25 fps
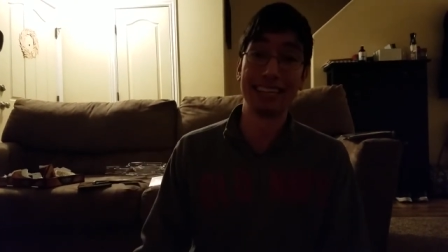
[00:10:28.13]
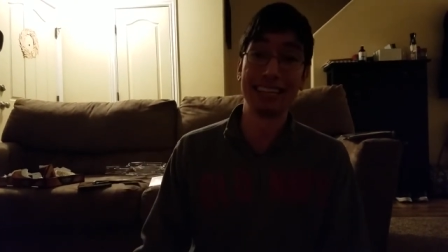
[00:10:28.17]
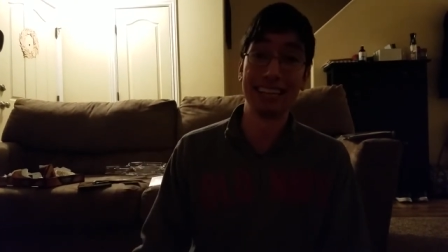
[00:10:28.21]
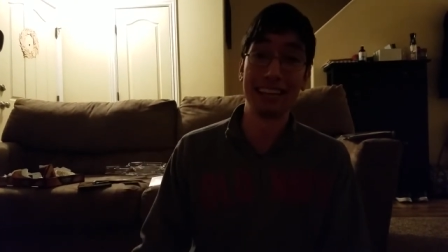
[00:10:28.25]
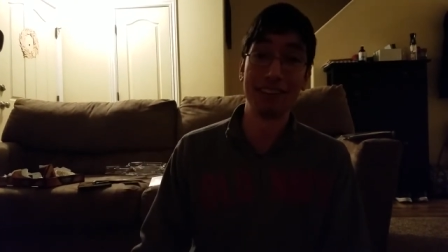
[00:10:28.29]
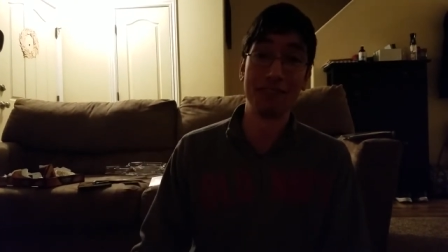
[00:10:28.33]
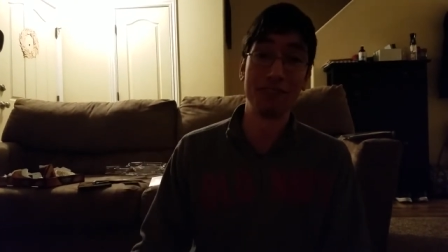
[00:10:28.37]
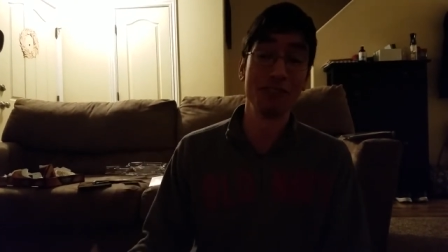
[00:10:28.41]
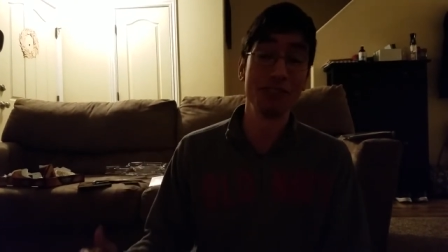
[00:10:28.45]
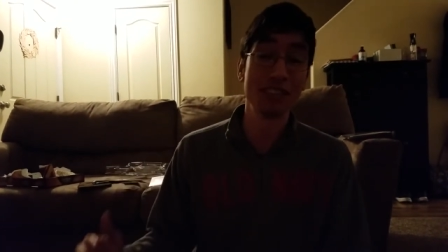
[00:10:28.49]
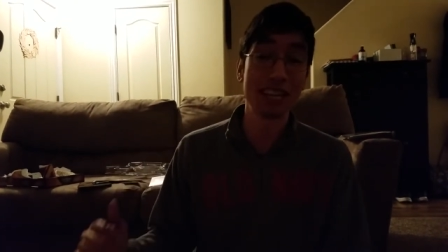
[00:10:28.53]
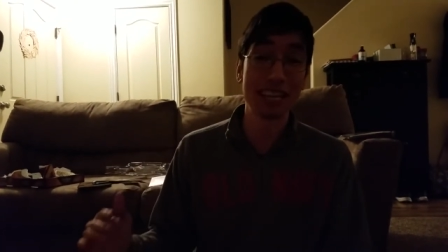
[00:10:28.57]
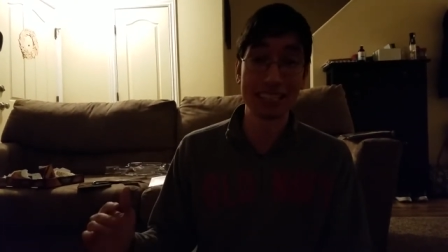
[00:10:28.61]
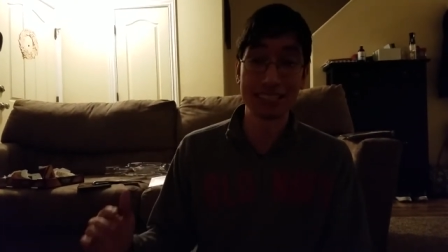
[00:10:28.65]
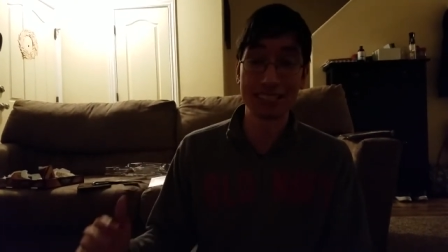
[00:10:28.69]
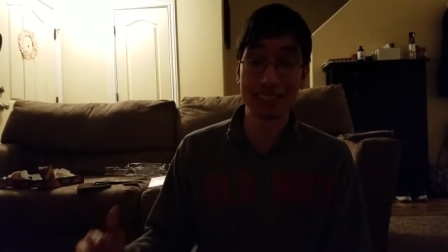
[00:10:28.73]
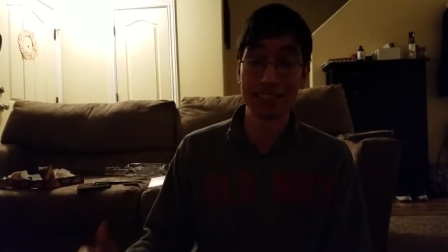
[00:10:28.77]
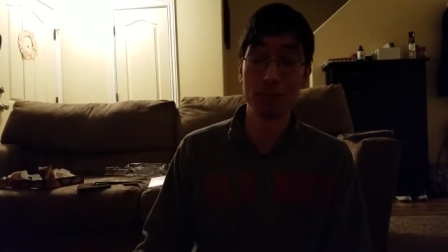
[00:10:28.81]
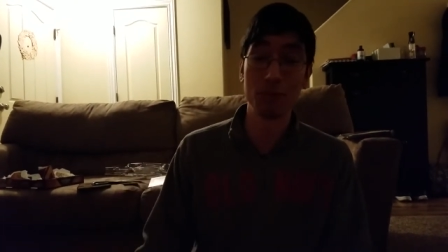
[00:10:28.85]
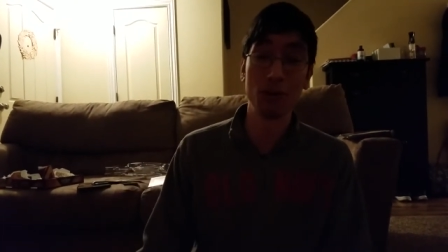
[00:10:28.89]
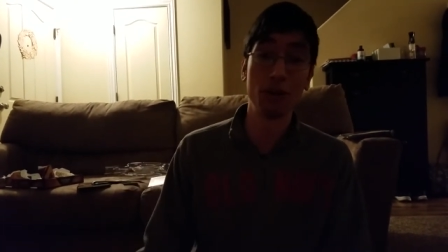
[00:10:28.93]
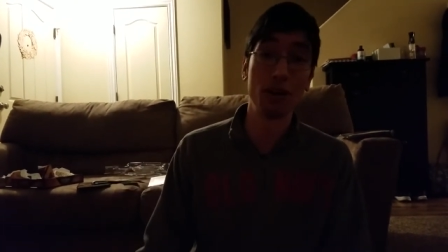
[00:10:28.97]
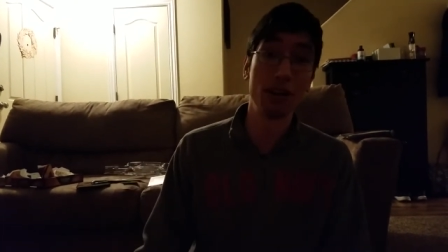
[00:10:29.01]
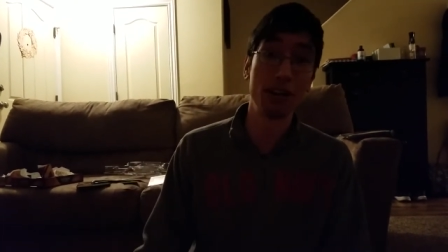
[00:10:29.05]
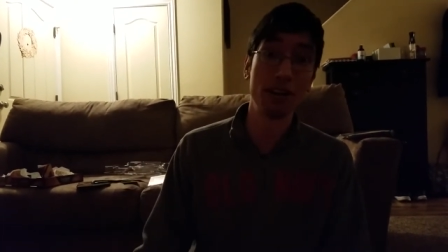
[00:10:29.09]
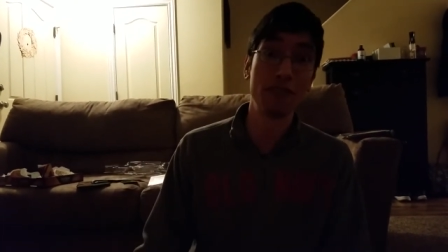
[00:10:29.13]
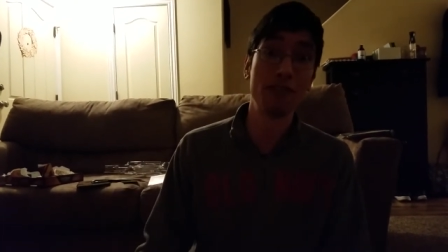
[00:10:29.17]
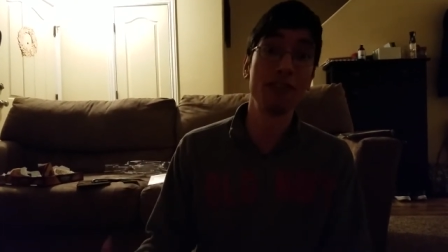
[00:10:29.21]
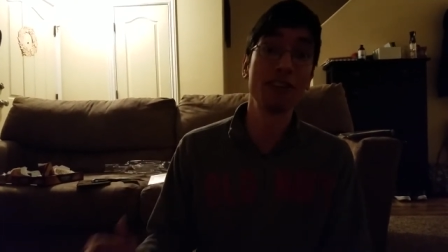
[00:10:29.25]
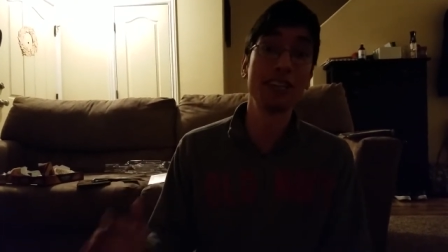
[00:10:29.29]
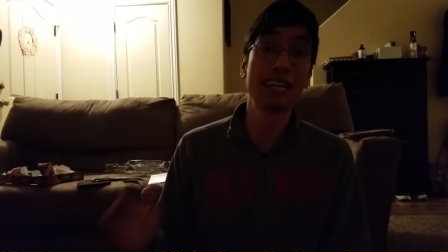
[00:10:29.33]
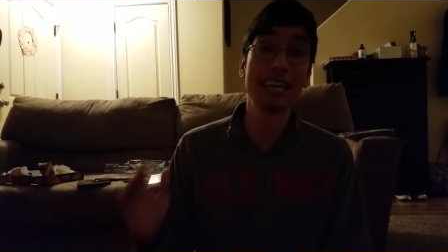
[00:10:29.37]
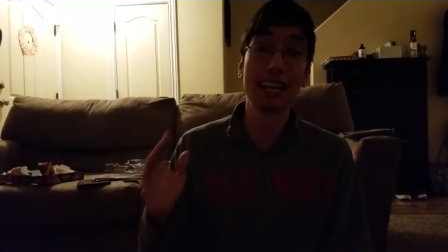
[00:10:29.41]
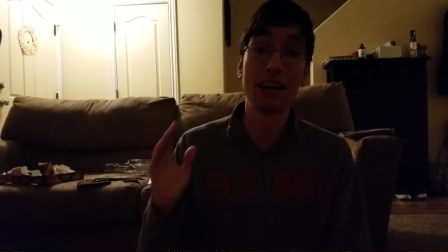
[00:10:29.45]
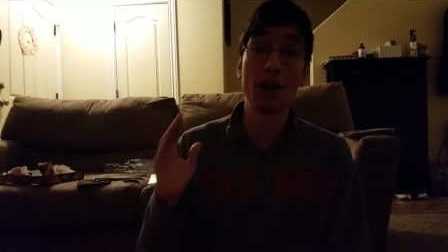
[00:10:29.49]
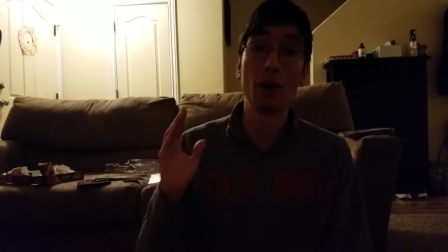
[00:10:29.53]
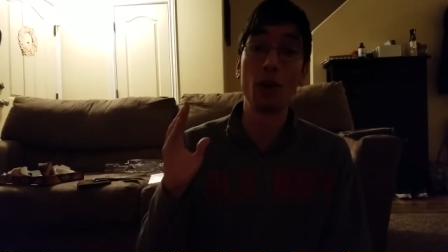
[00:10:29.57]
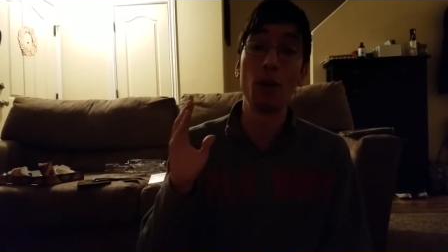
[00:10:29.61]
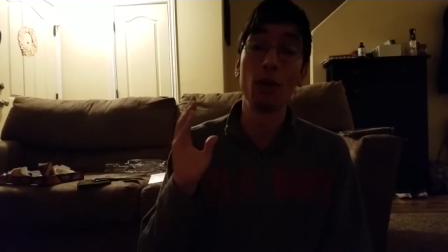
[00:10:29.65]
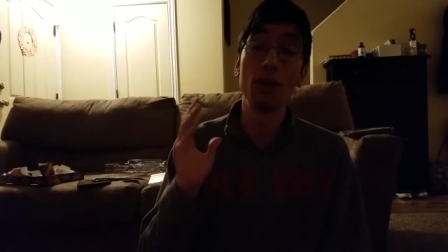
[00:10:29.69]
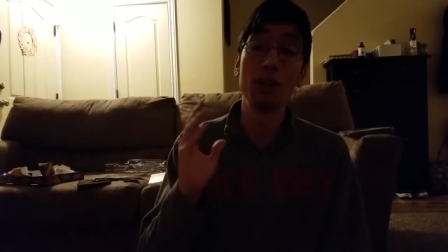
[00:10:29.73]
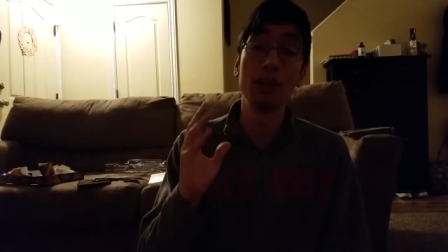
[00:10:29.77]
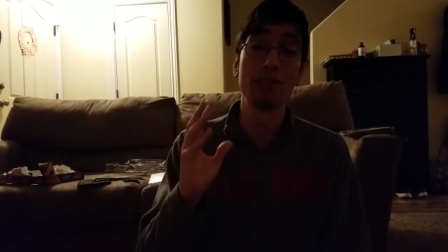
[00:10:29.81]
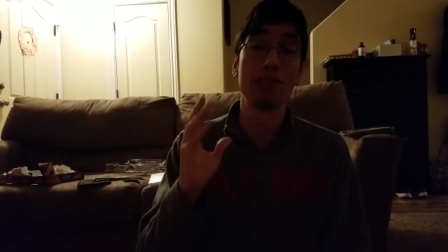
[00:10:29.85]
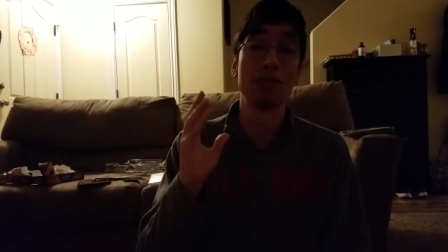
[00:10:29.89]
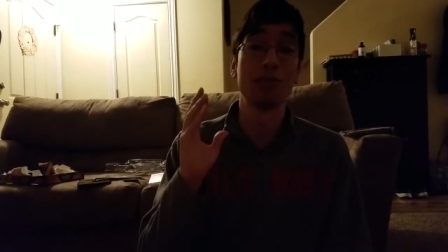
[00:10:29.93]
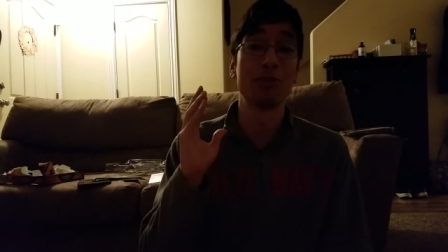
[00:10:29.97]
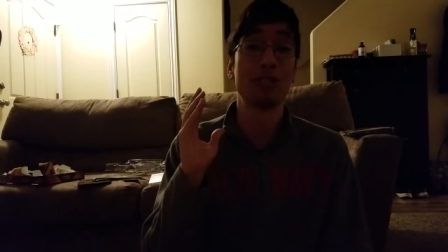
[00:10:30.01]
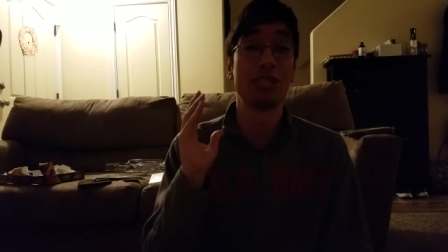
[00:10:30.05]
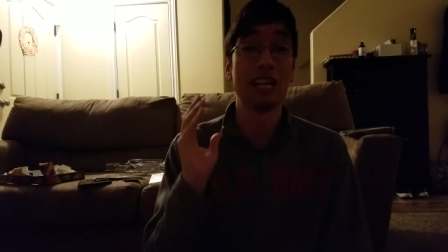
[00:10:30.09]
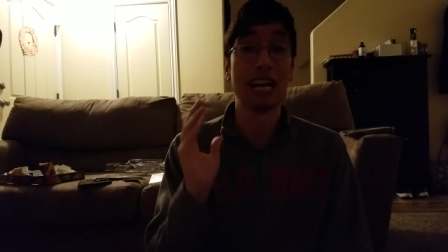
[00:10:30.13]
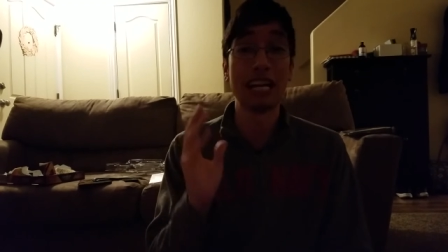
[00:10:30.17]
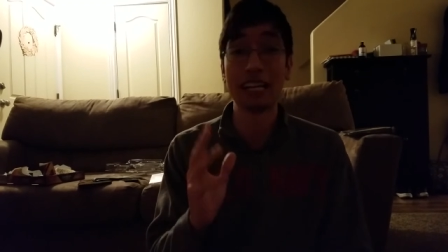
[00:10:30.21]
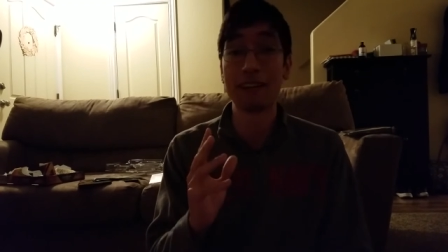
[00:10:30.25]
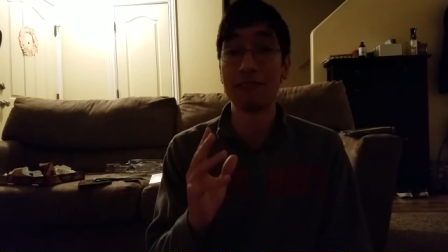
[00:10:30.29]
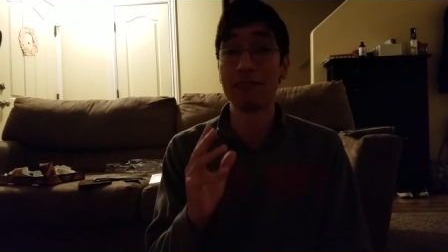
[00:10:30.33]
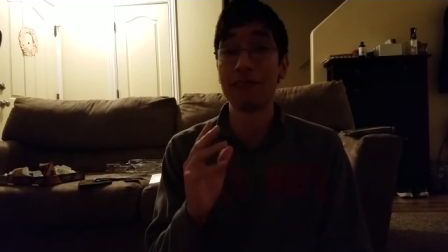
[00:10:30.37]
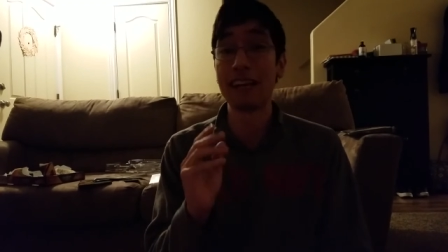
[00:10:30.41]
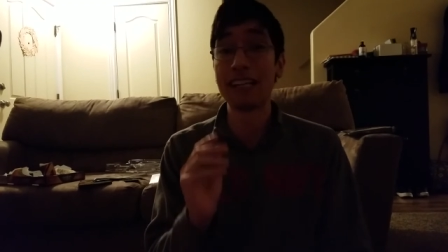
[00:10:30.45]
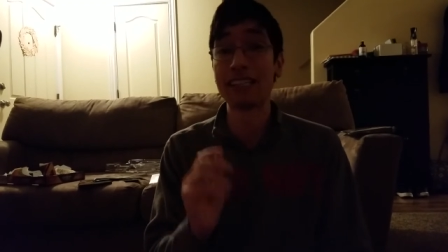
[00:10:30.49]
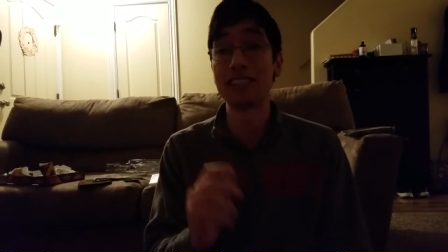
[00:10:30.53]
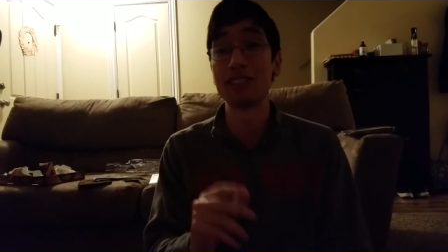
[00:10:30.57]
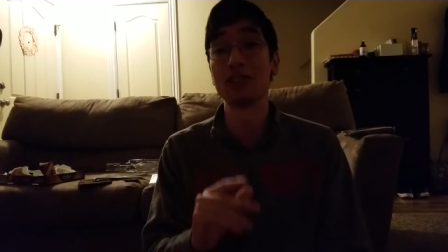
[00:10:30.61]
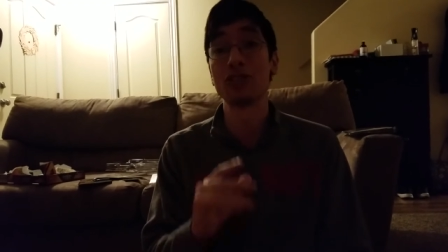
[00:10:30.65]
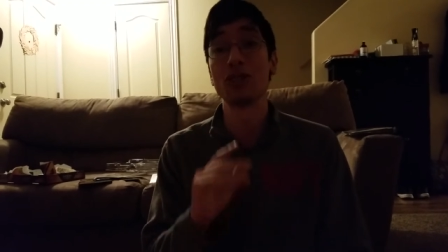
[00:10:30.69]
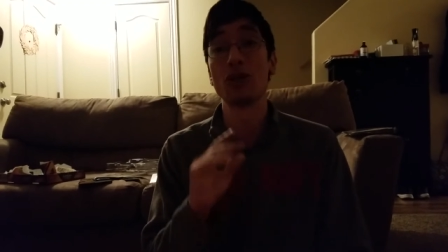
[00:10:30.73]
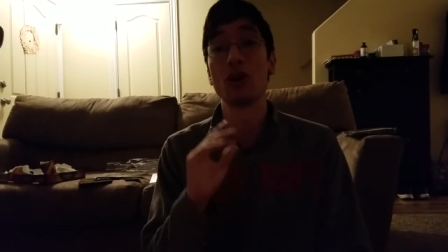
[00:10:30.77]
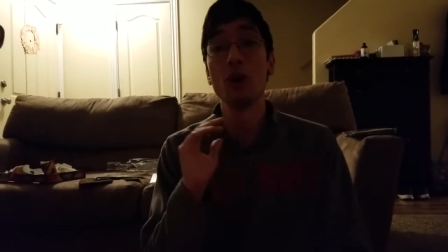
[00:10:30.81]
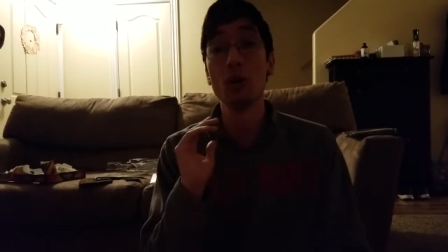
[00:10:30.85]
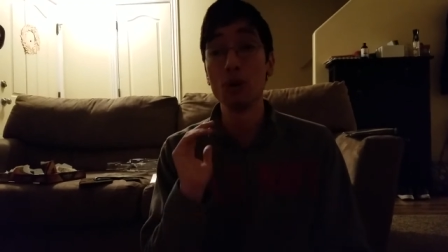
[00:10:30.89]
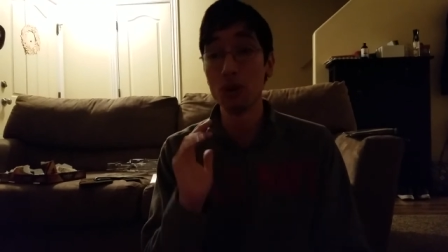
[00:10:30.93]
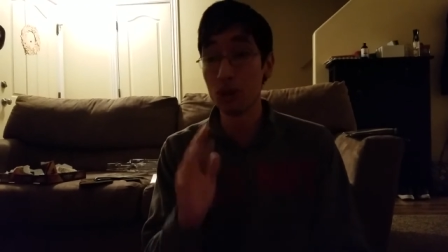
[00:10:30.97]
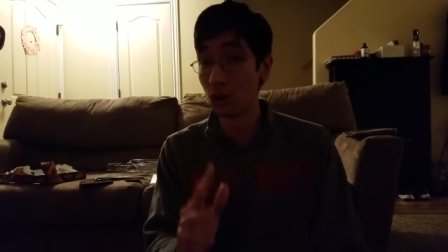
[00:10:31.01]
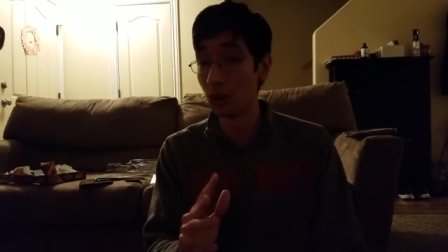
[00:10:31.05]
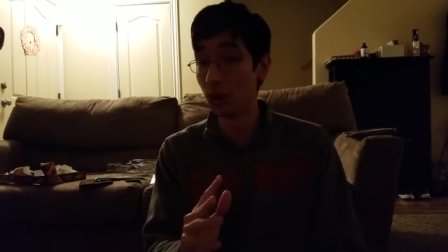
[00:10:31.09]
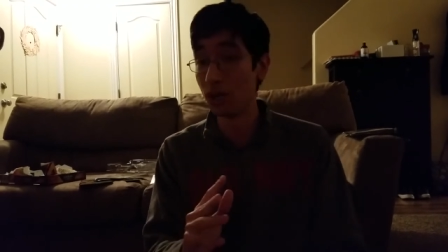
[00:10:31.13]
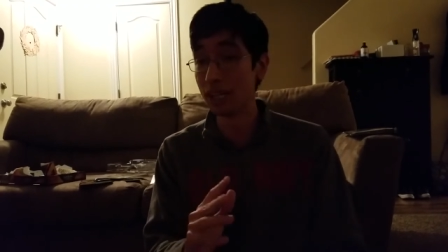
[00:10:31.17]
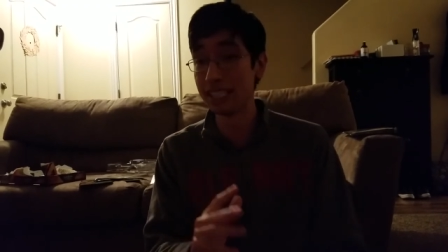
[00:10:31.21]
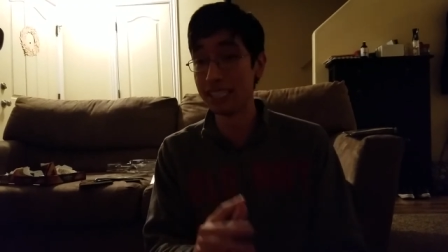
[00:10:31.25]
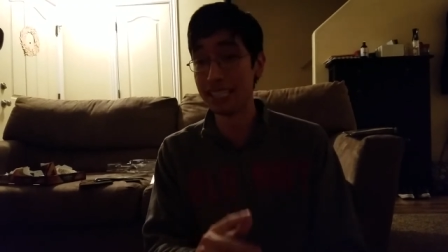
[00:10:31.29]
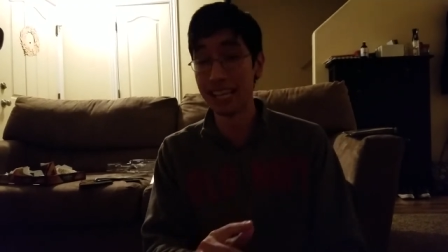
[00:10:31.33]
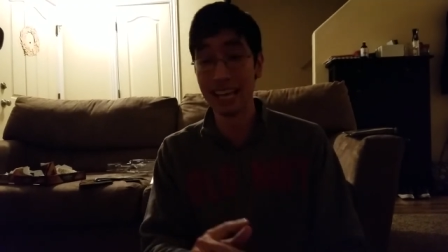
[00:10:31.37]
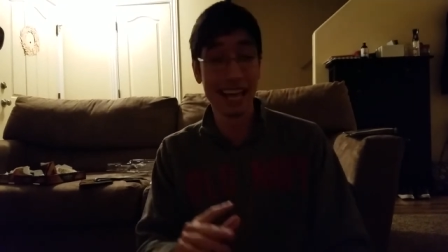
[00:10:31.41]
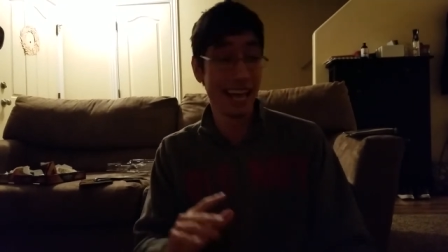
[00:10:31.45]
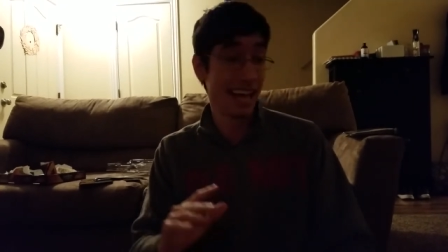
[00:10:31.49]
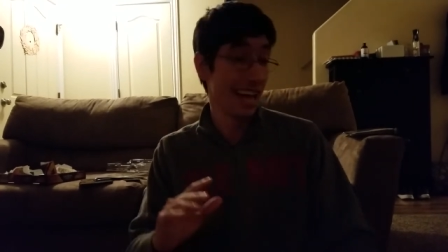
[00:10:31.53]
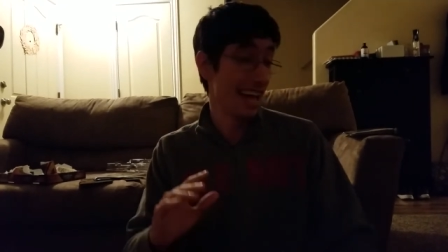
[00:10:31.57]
If you can get some, if you can get a hold of some Shining Fates, go do it.